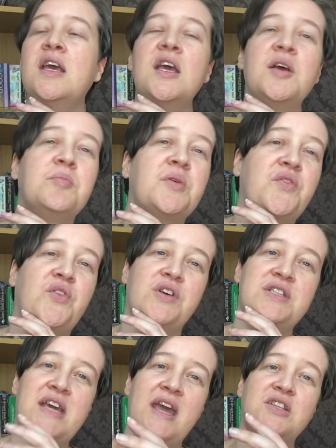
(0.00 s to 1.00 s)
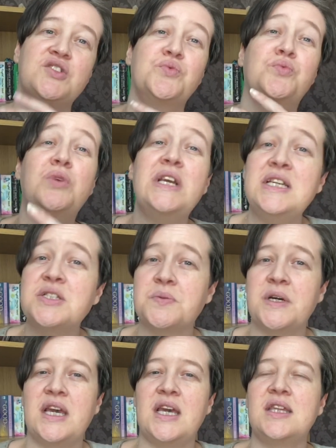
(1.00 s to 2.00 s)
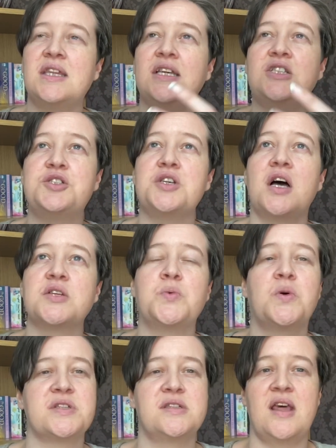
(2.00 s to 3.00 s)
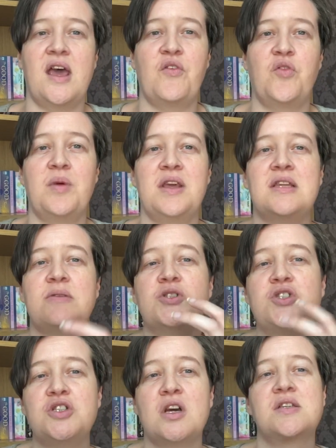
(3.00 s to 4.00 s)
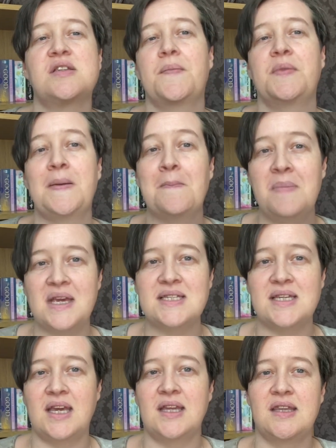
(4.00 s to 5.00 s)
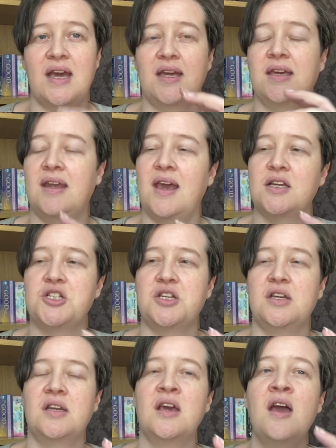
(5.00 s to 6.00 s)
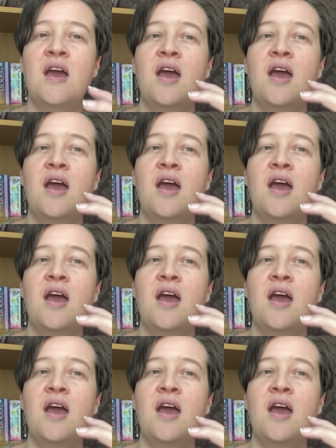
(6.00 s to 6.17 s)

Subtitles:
But for a deck to read with, it just wasn't there for me. There was just something missing in that connection.